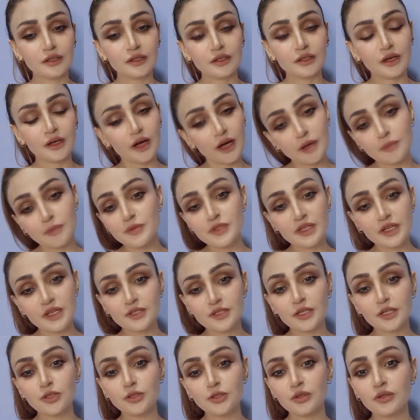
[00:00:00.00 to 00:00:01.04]
I'm
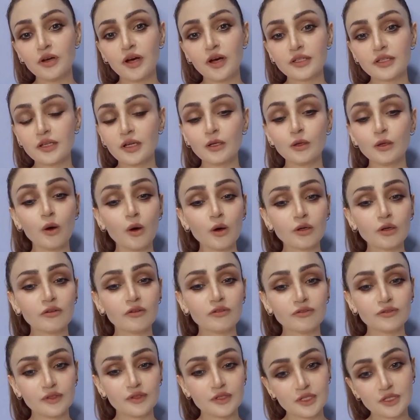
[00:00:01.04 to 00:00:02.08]
certain you got a lot of
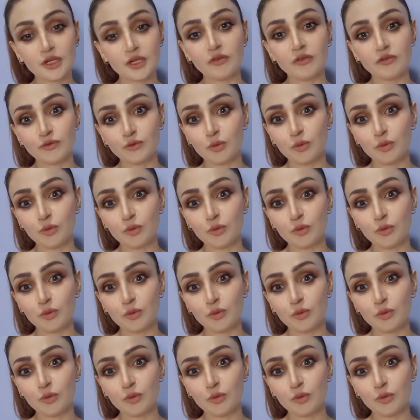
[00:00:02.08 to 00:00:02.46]
stuff to